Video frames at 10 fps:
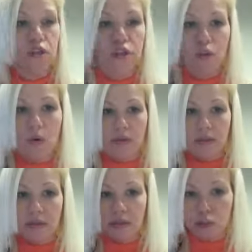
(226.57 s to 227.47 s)

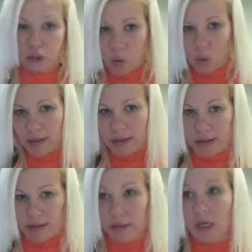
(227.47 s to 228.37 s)
Short,
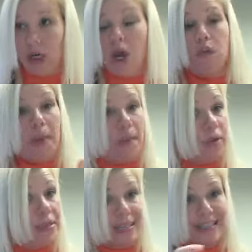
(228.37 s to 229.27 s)
short. Remember,
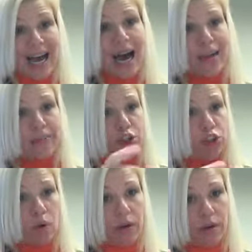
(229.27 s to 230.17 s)
it's not time
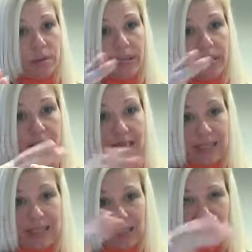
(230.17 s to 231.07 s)
short because
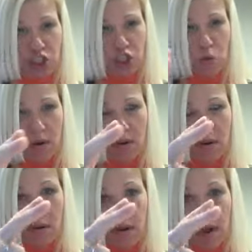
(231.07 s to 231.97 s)
that's short.